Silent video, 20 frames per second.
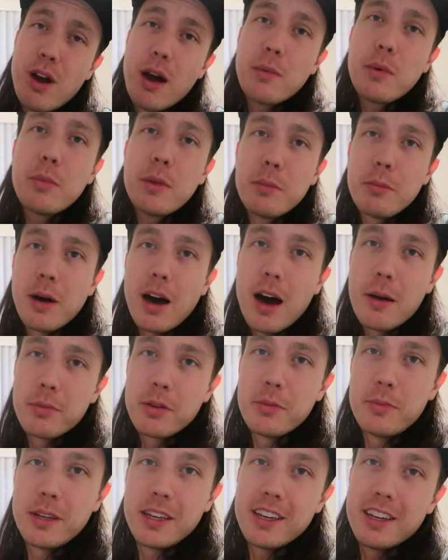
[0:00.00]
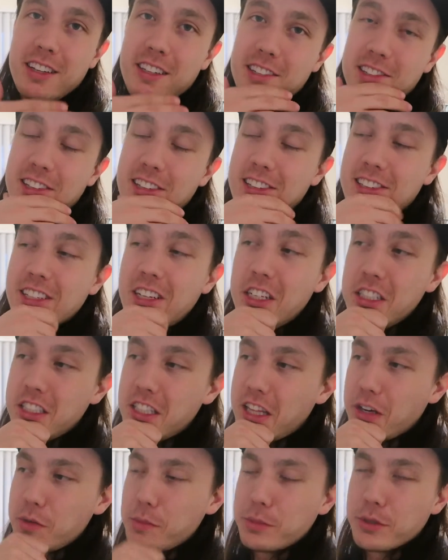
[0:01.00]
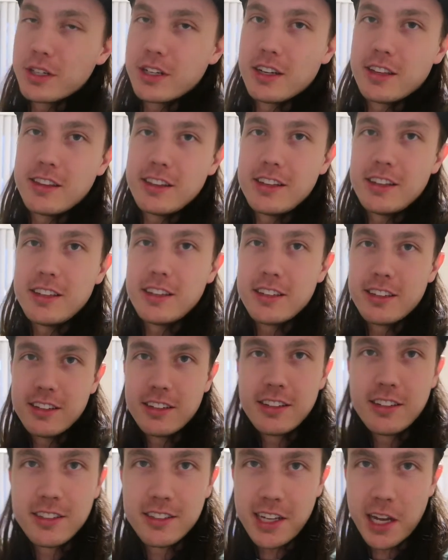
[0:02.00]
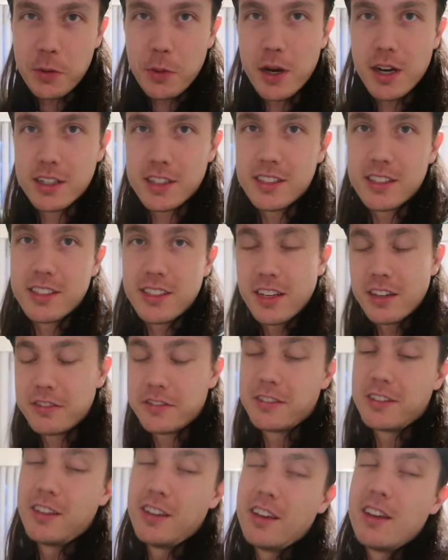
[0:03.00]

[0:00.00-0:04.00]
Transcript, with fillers: Probably mop, because the salt that we put on the sidewalks and stuff